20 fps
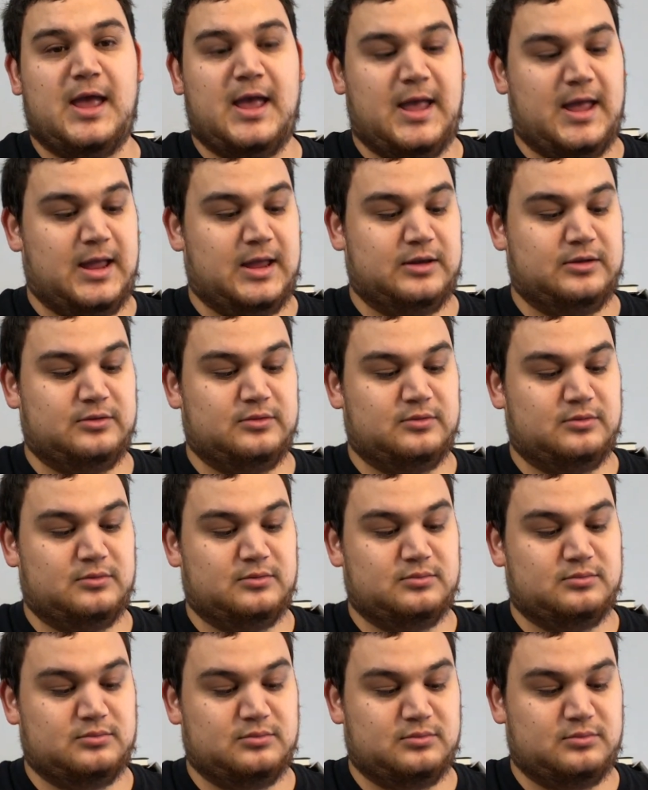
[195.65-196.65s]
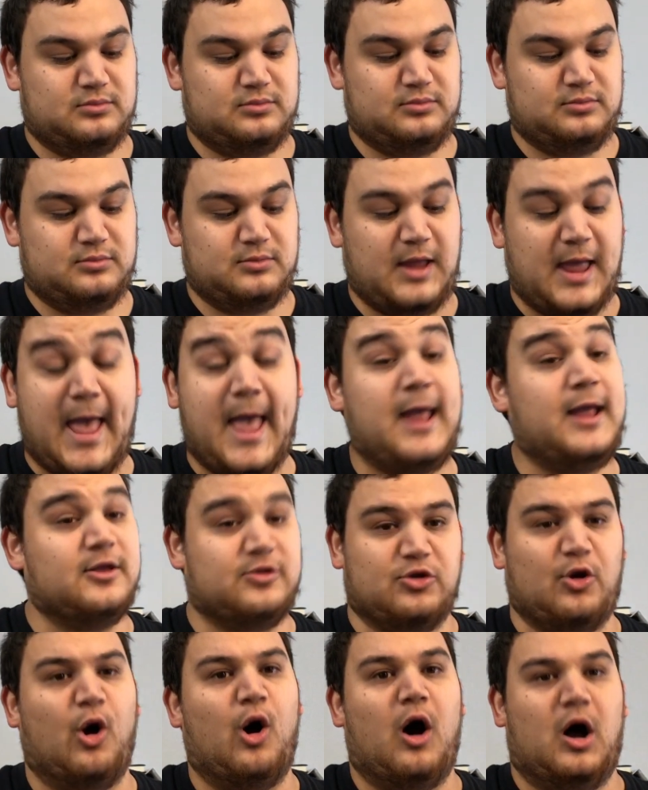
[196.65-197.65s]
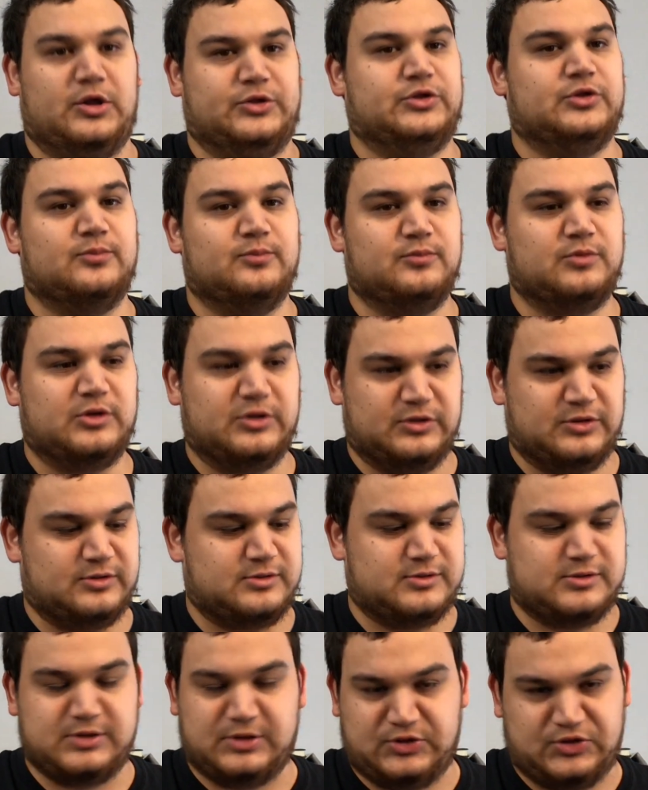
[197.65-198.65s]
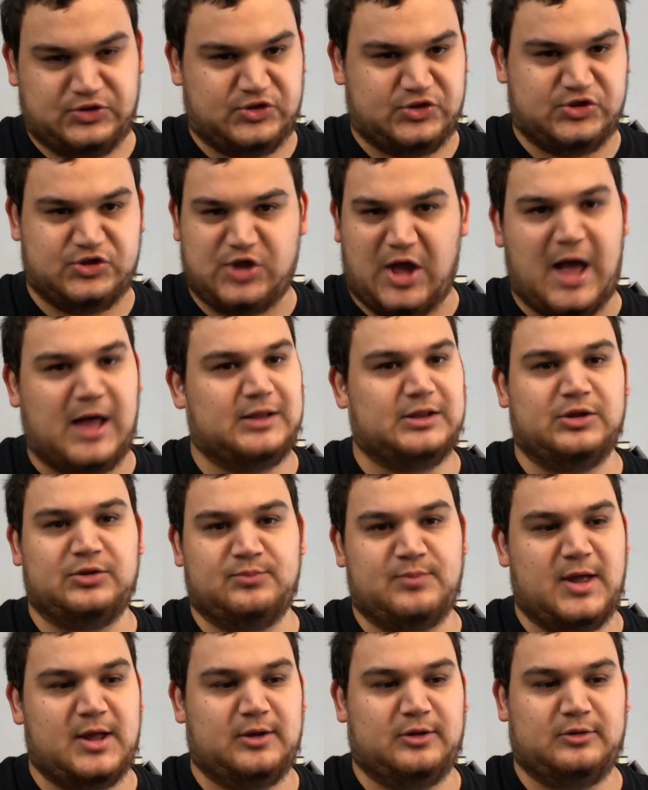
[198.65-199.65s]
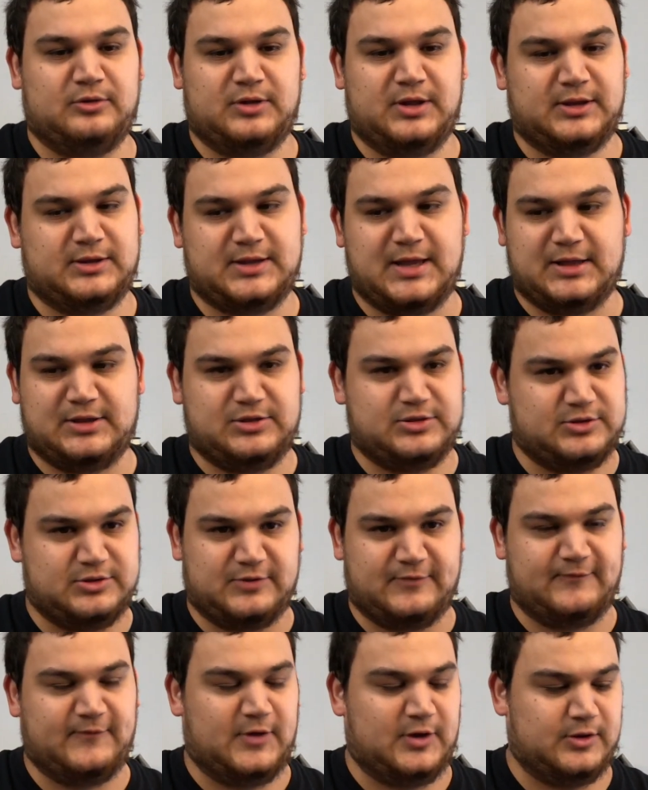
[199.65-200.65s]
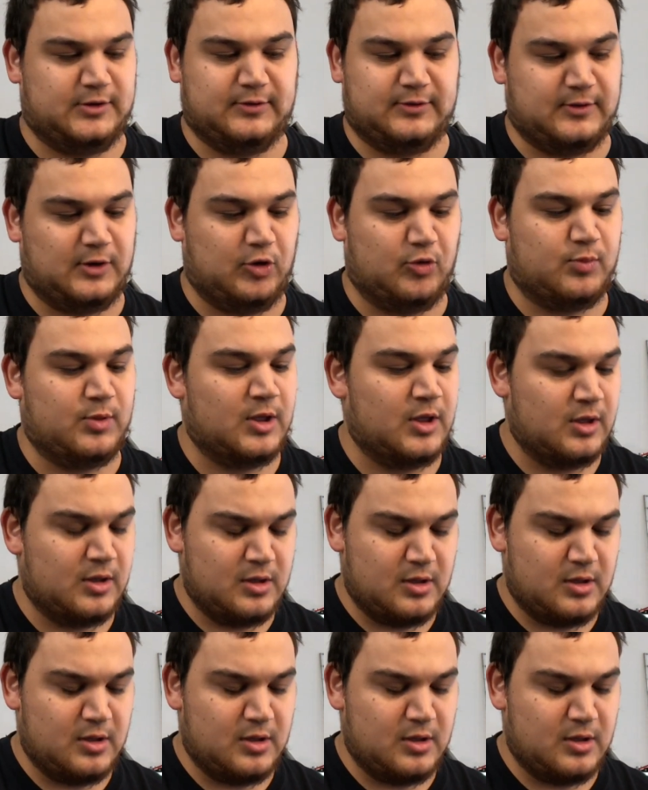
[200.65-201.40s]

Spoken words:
and A, it's awesome because it's just solid metal. That's just fucking dope.